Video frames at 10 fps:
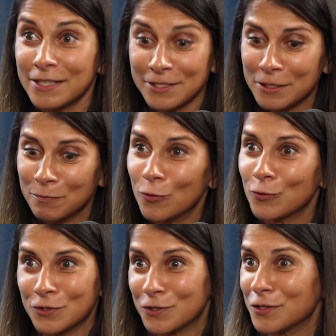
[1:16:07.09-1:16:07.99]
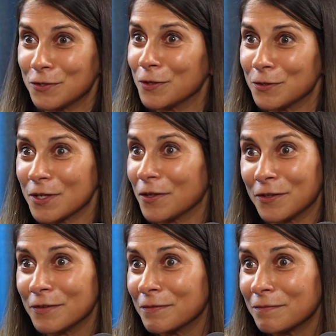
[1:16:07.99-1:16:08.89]
it's still important to do those
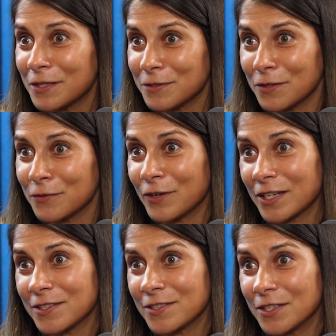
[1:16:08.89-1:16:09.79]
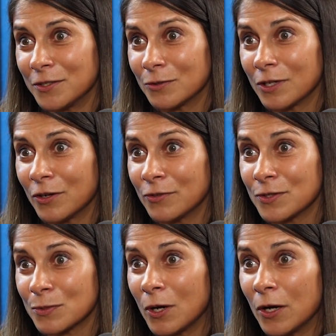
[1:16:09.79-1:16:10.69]
other factors in your
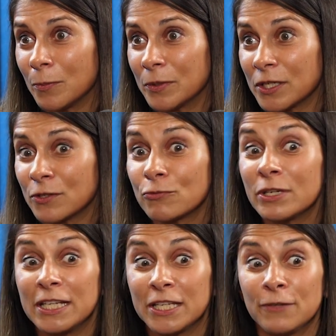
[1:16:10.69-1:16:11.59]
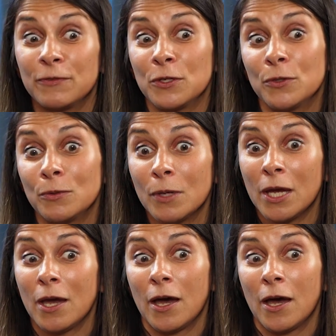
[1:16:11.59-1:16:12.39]
life as well. But it could really give you